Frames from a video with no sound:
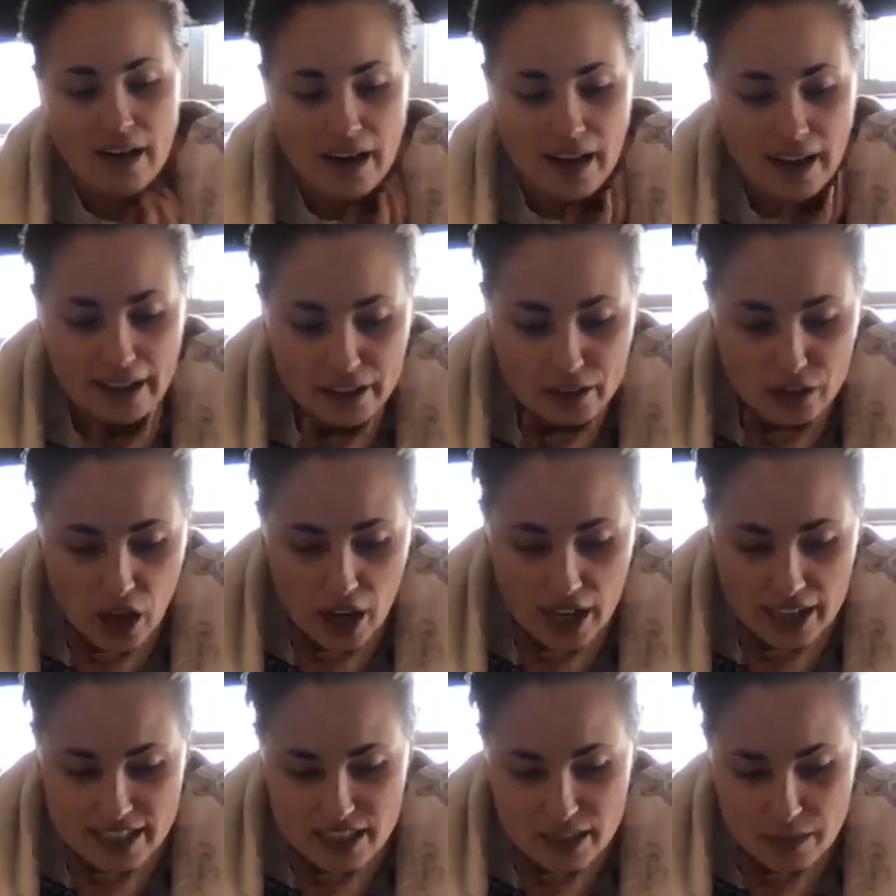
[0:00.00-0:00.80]
I
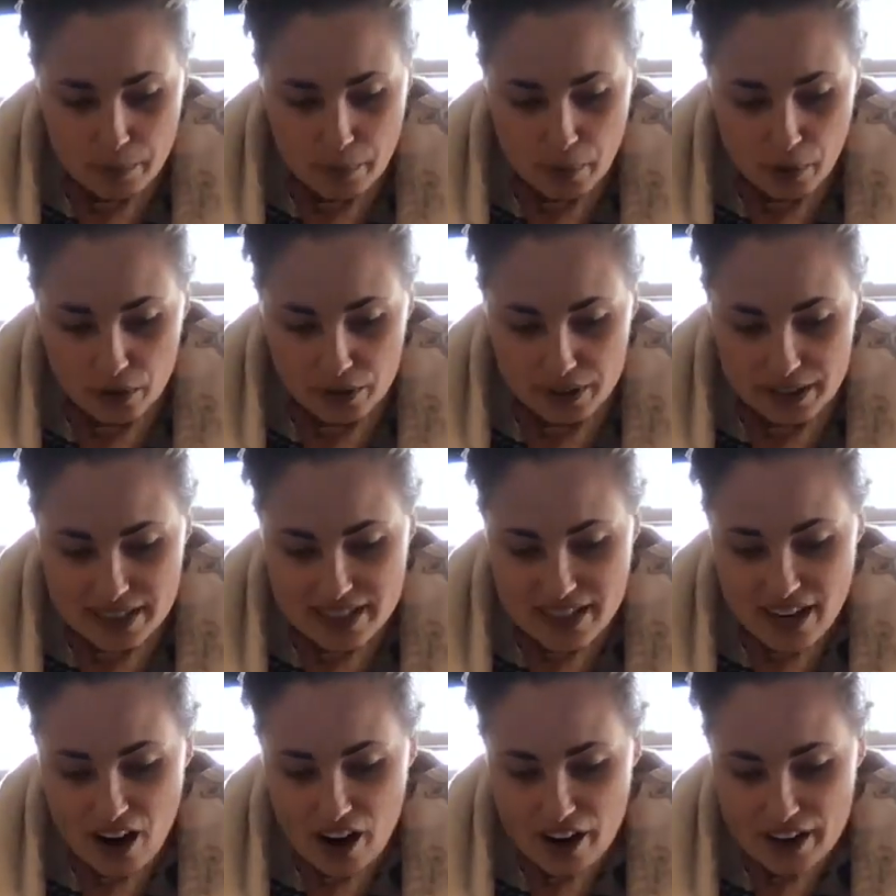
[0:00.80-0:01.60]
long to pull his
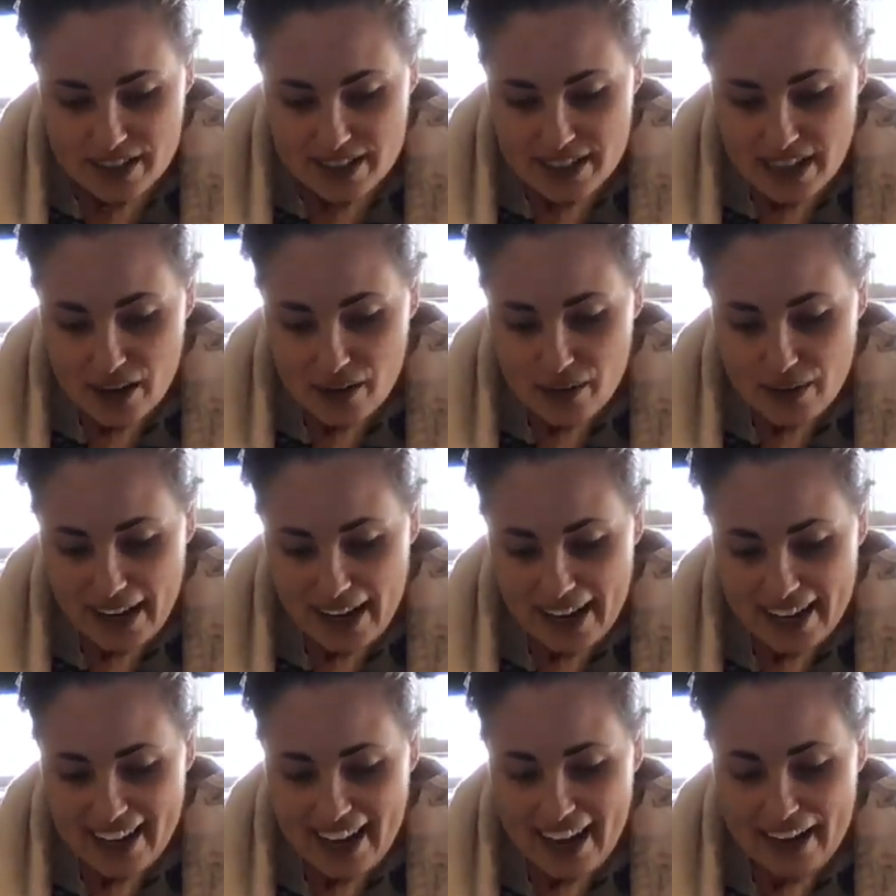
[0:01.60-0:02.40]
cards out
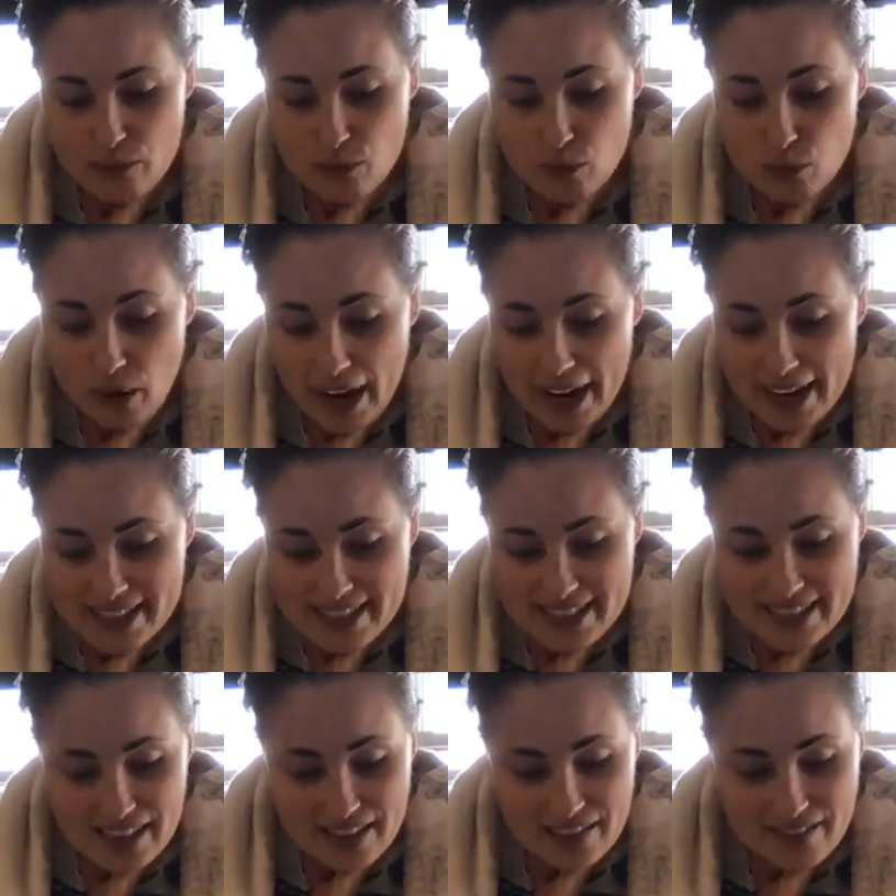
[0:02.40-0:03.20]
and add red
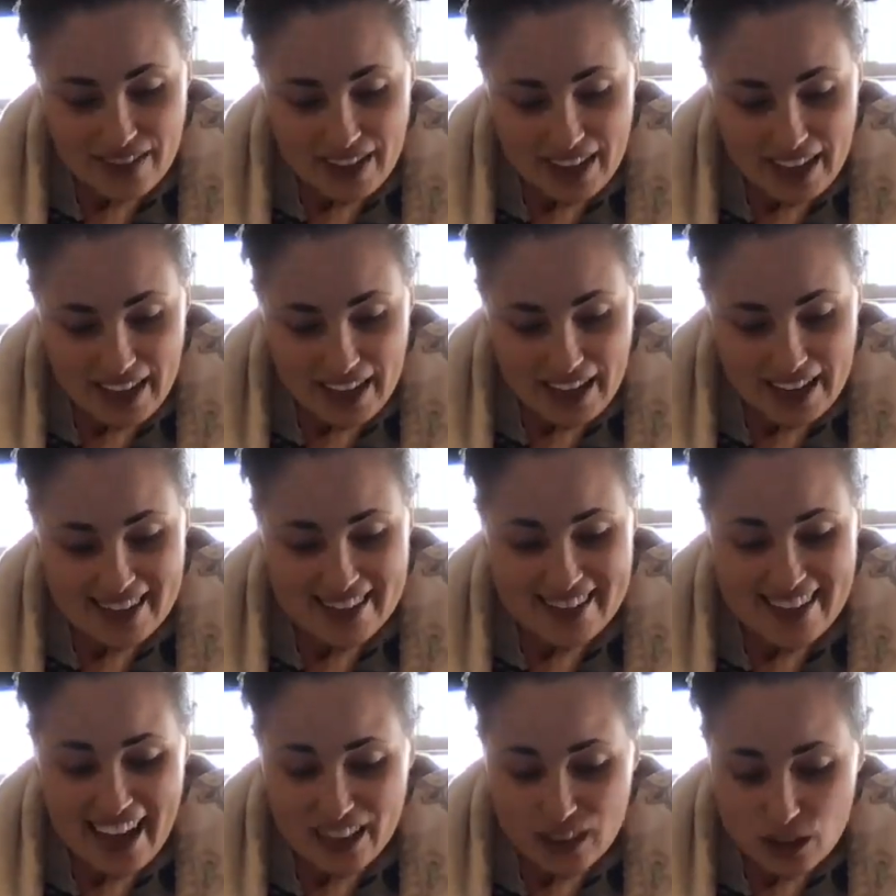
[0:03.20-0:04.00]
to the van,
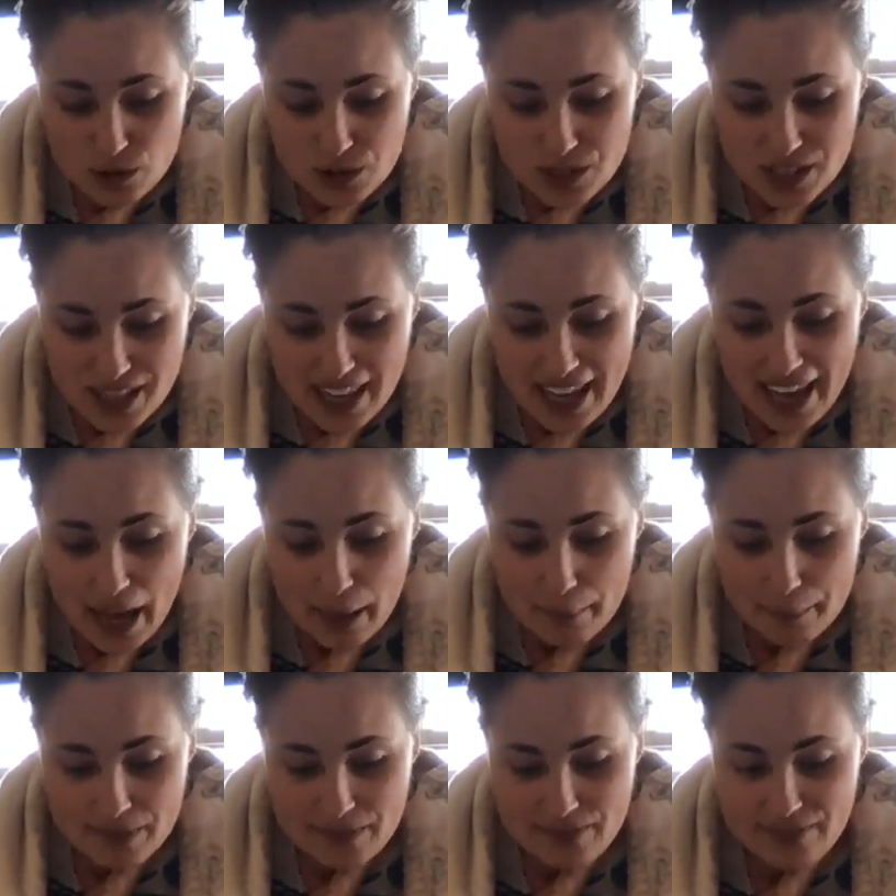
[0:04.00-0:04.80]
yellow to the
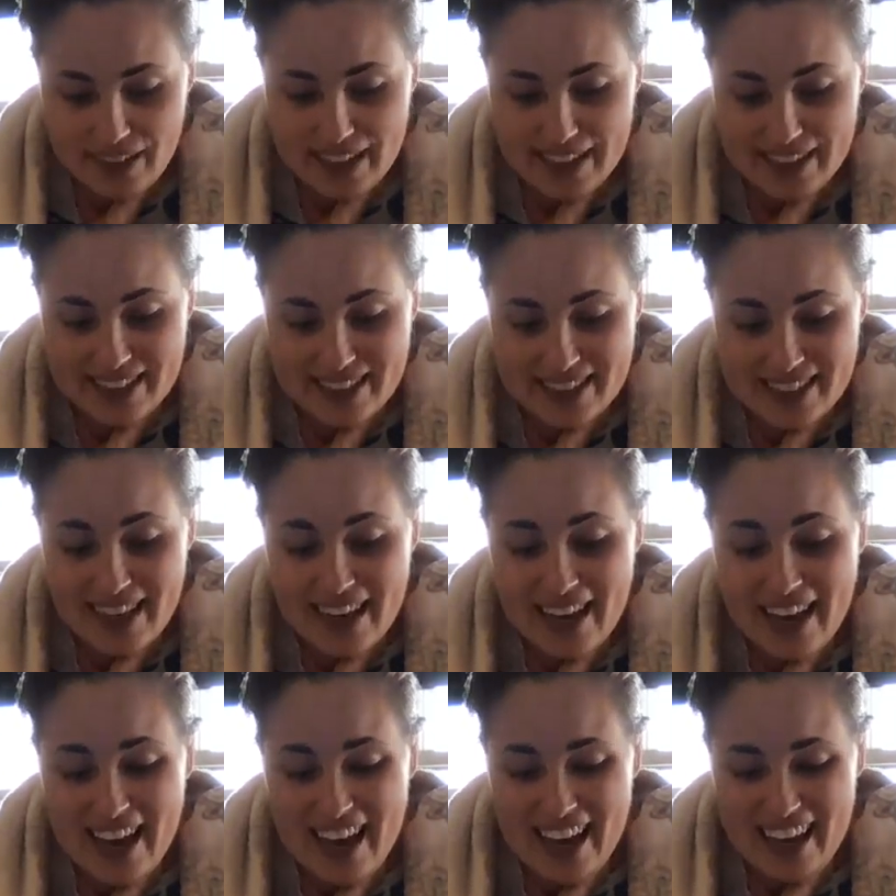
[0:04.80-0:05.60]
happy face,
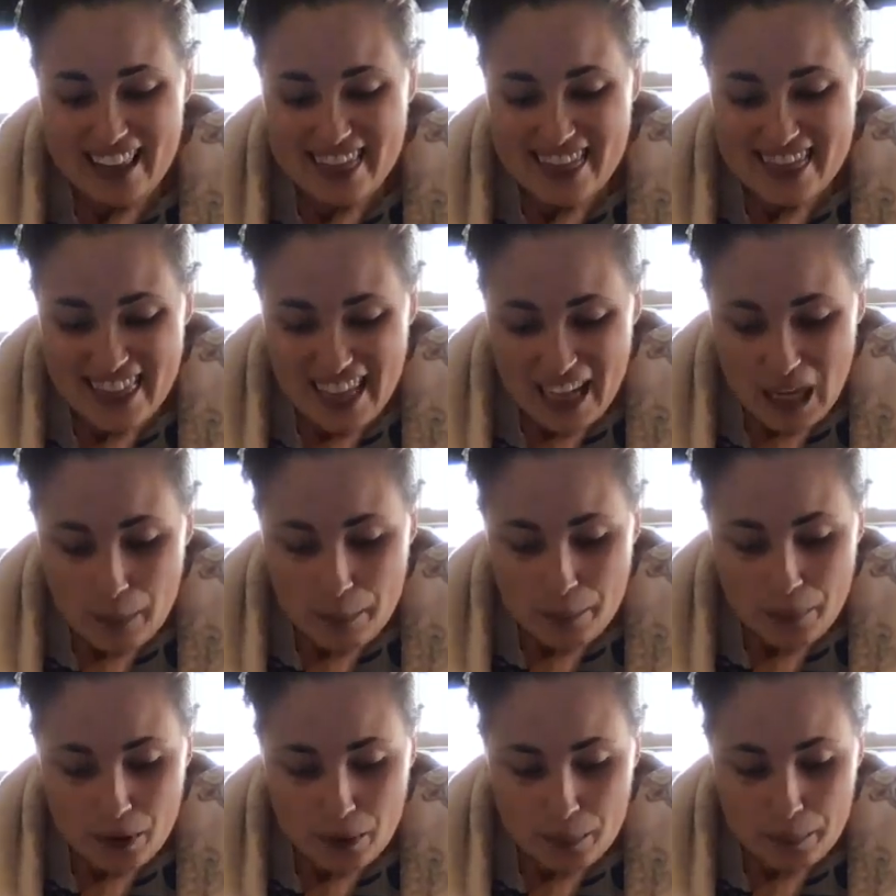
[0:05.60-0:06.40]
a thick
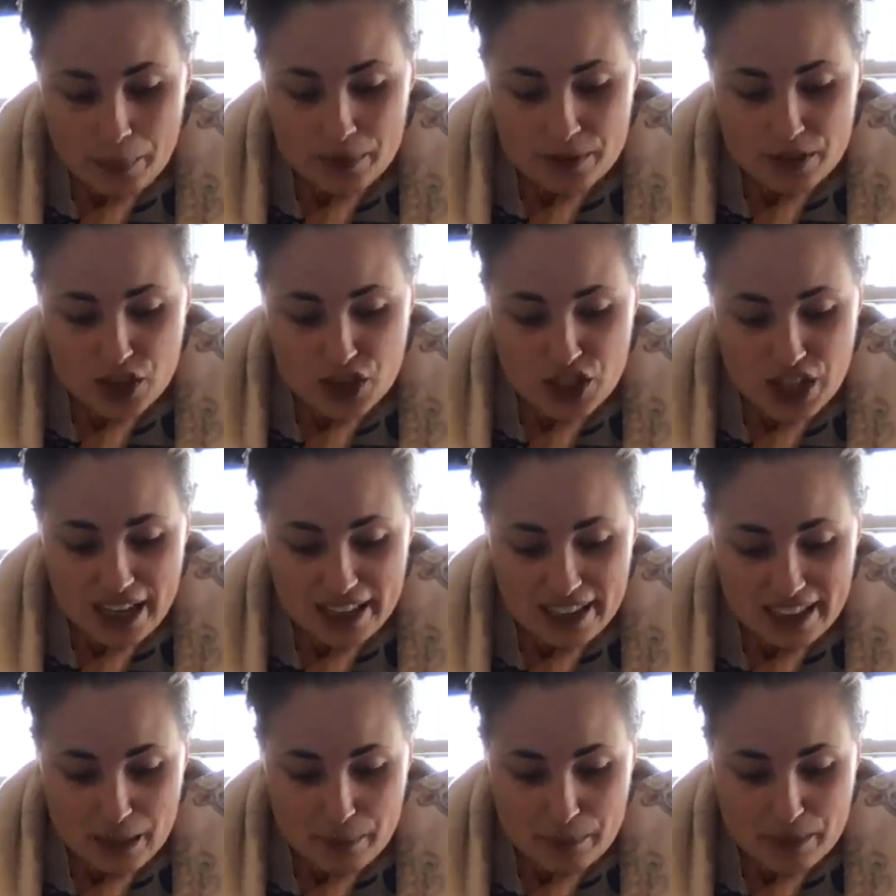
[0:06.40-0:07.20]
purple
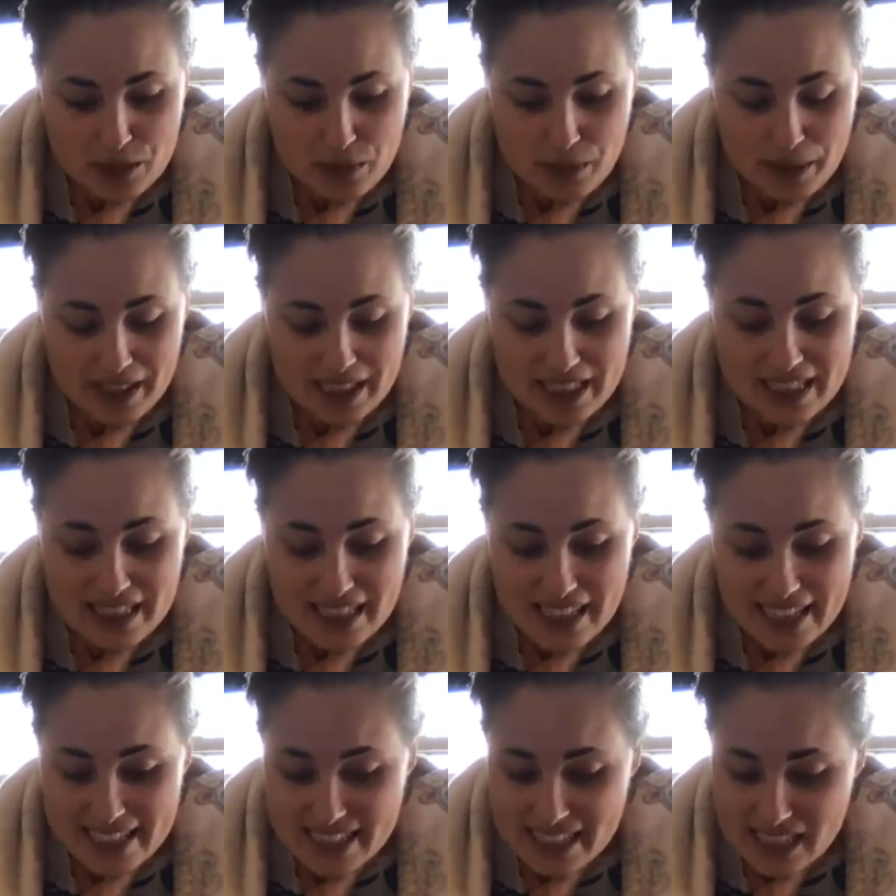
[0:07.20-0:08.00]
jelly between the
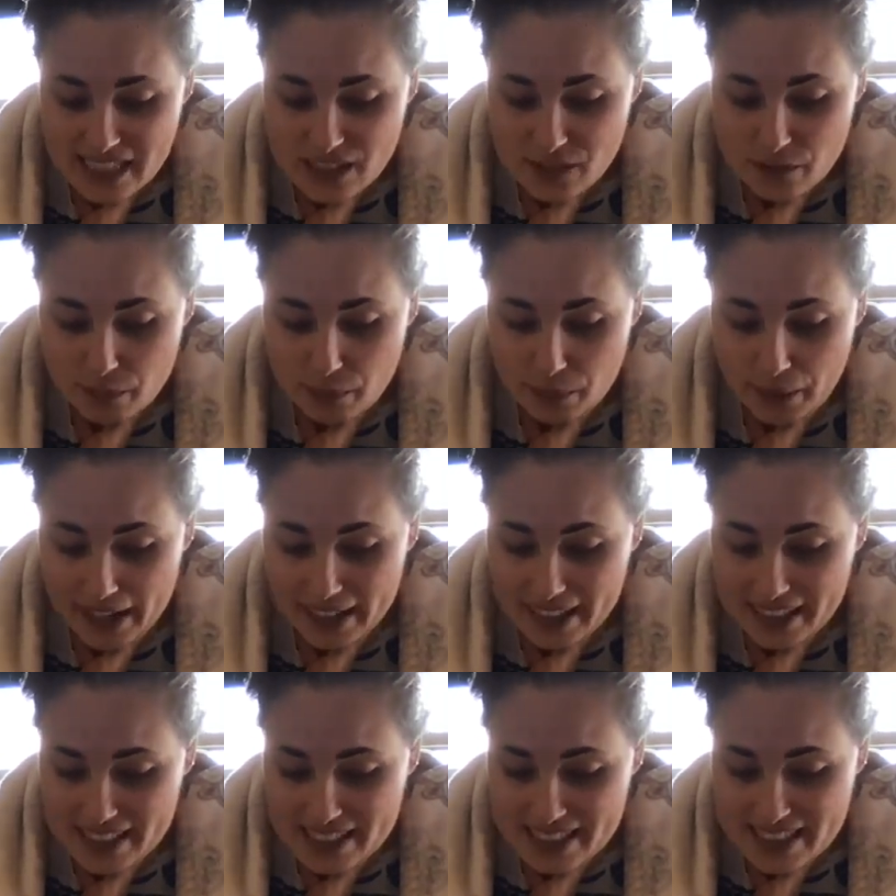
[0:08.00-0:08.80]
slices of bread
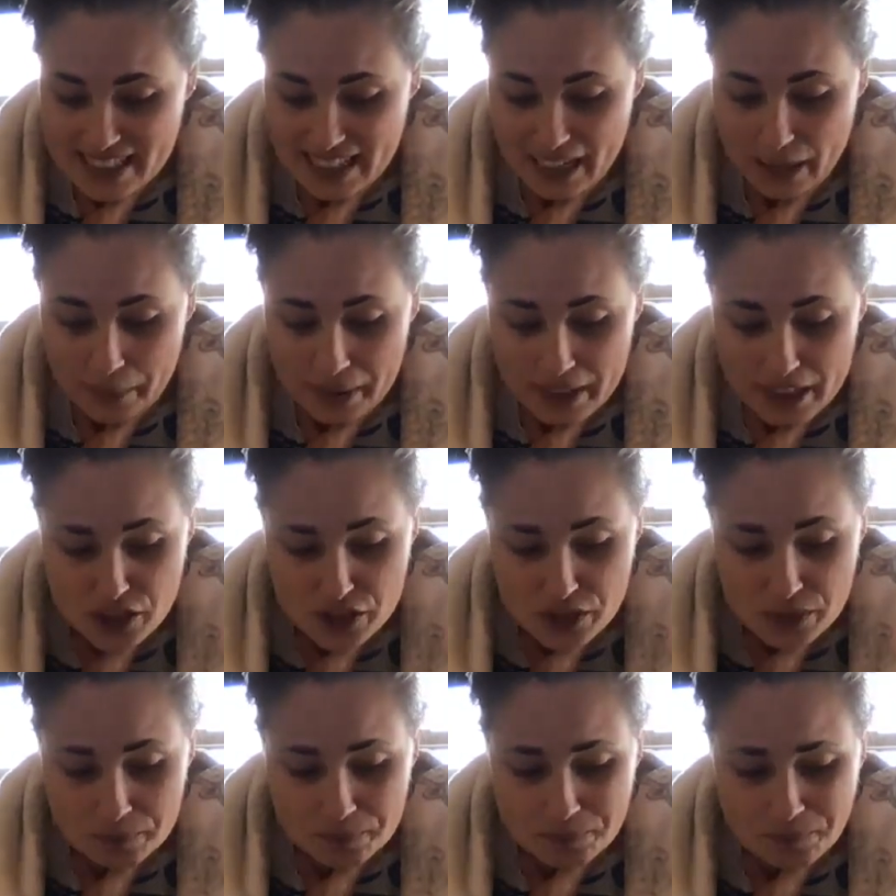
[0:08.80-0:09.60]
in the sandwich.